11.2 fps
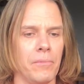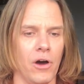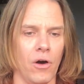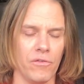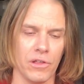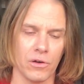
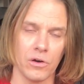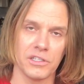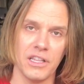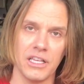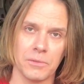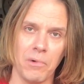over the course of
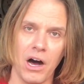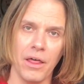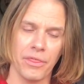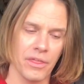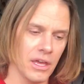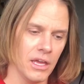this
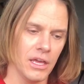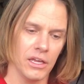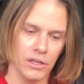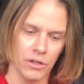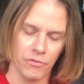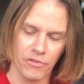month,
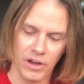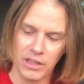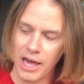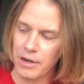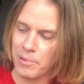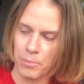a
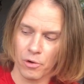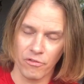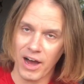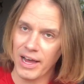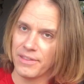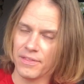lot of people
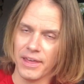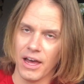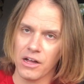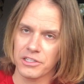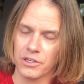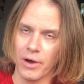find that they
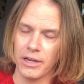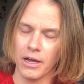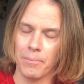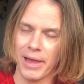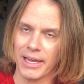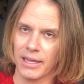also end up
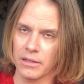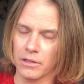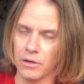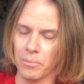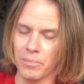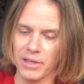making
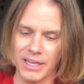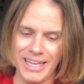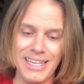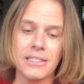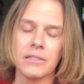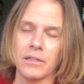
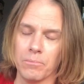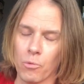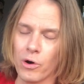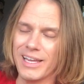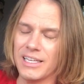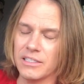
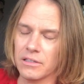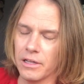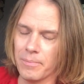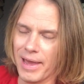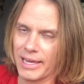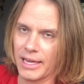more easily
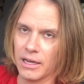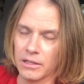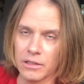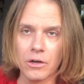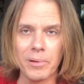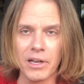making a
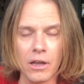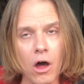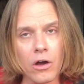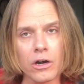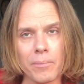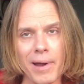little bit
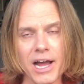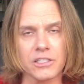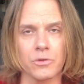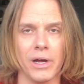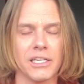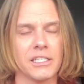longer
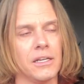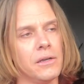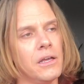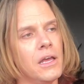backswings. And